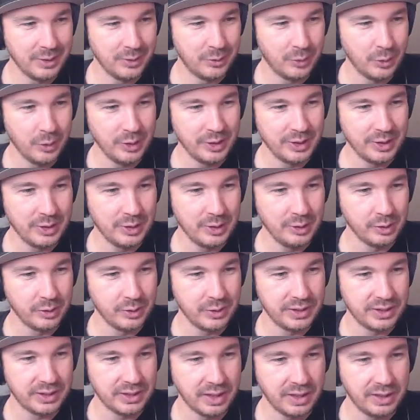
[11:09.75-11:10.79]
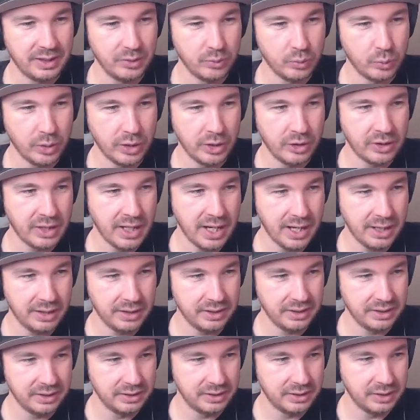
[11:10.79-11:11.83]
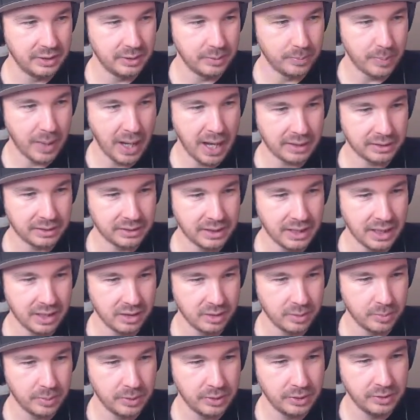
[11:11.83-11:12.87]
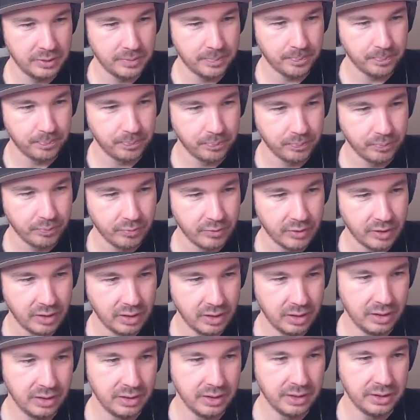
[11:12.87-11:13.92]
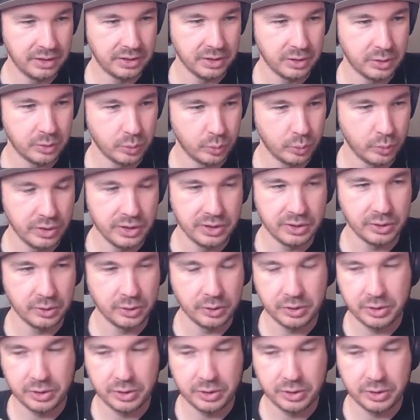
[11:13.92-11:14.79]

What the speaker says: really the only reason I can rare candy into the Baxcalibur and then just research